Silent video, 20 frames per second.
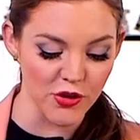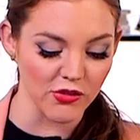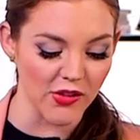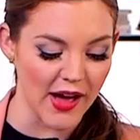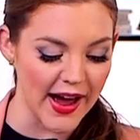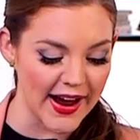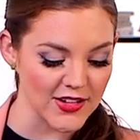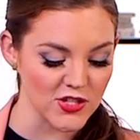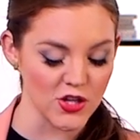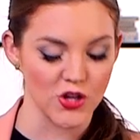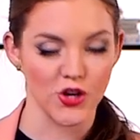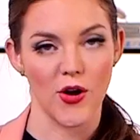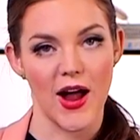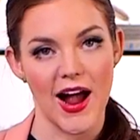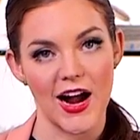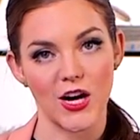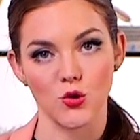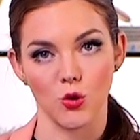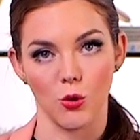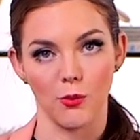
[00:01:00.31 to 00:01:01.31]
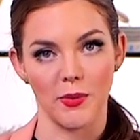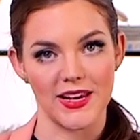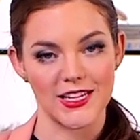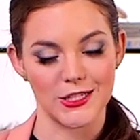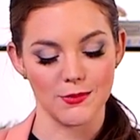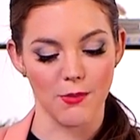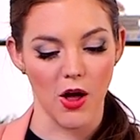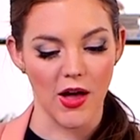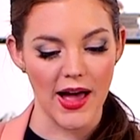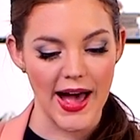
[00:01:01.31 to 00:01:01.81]
the lines on your actual
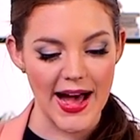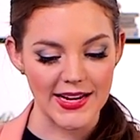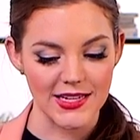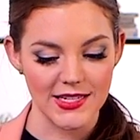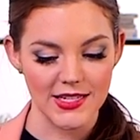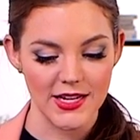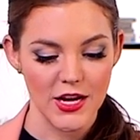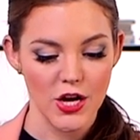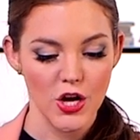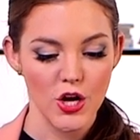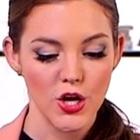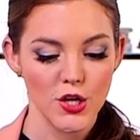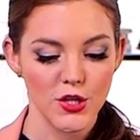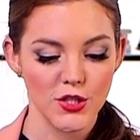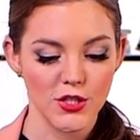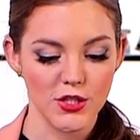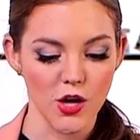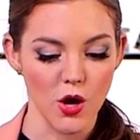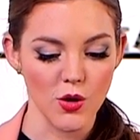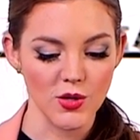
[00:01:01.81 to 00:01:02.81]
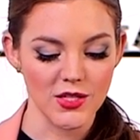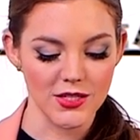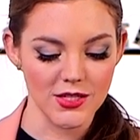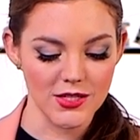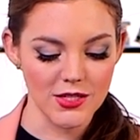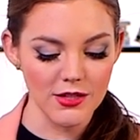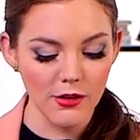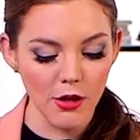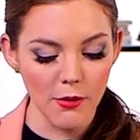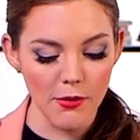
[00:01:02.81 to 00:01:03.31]
baseball hat. So since
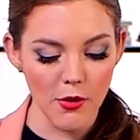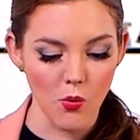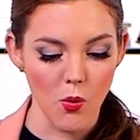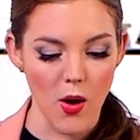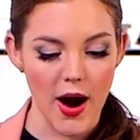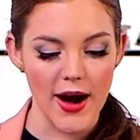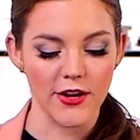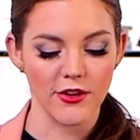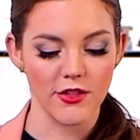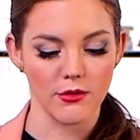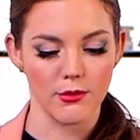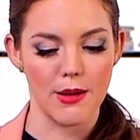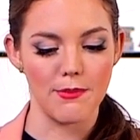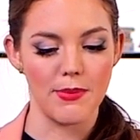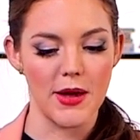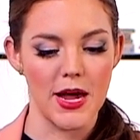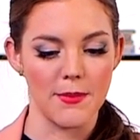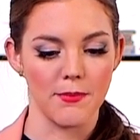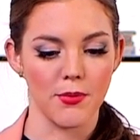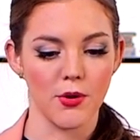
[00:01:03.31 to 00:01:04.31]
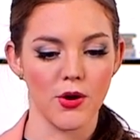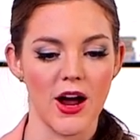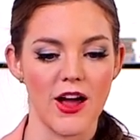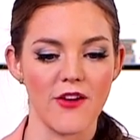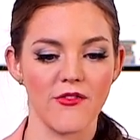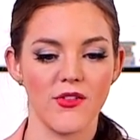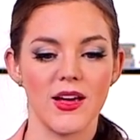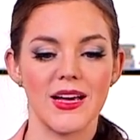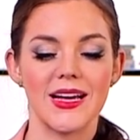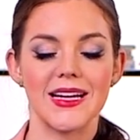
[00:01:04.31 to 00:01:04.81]
it's a little bit wider than my paper,
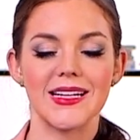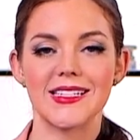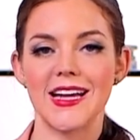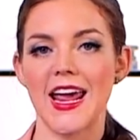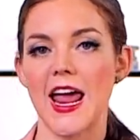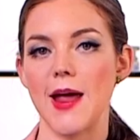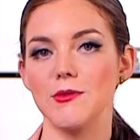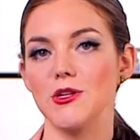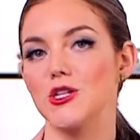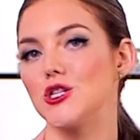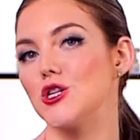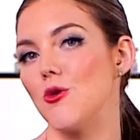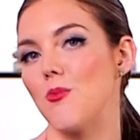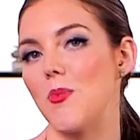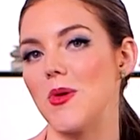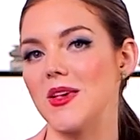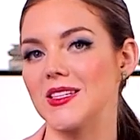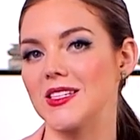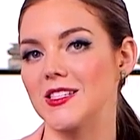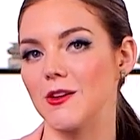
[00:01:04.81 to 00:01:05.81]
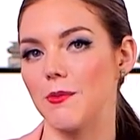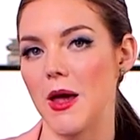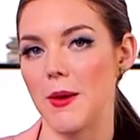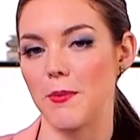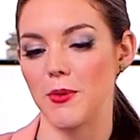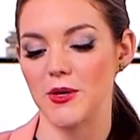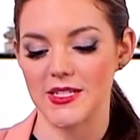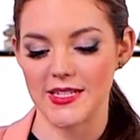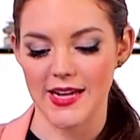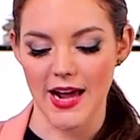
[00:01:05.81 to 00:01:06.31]
I've taped two pieces of
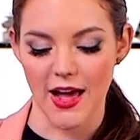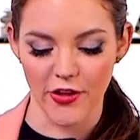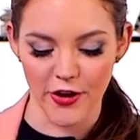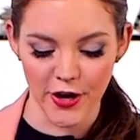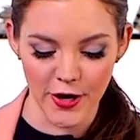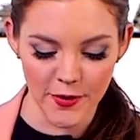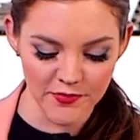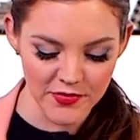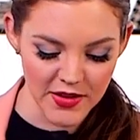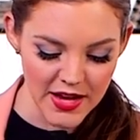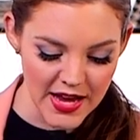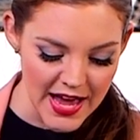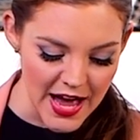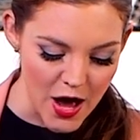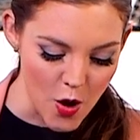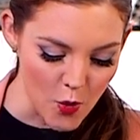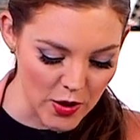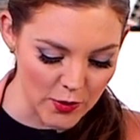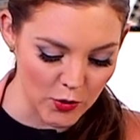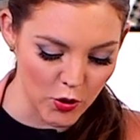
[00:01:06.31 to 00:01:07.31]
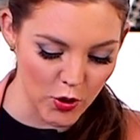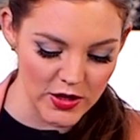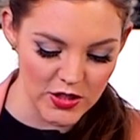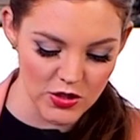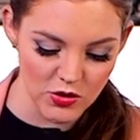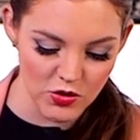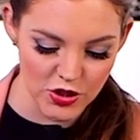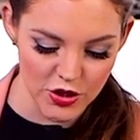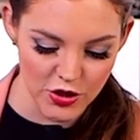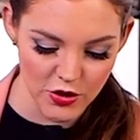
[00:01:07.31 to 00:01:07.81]
paper together. What I'm going
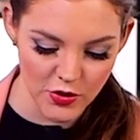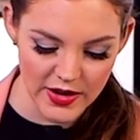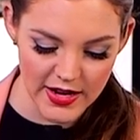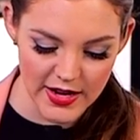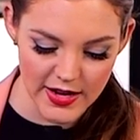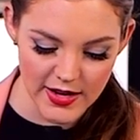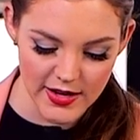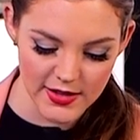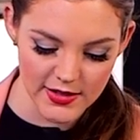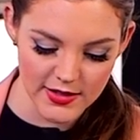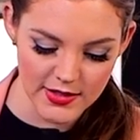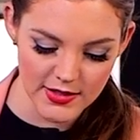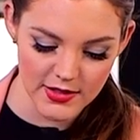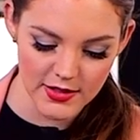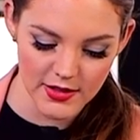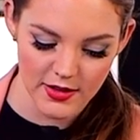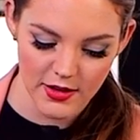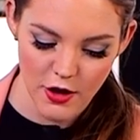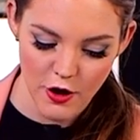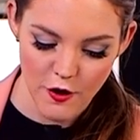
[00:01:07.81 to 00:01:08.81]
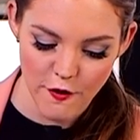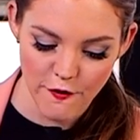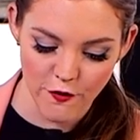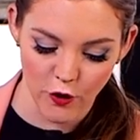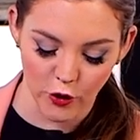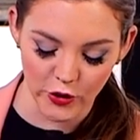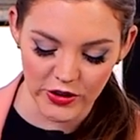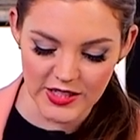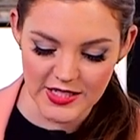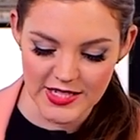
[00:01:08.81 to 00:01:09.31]
to do is
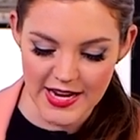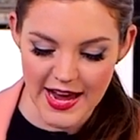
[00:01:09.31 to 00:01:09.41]
fold it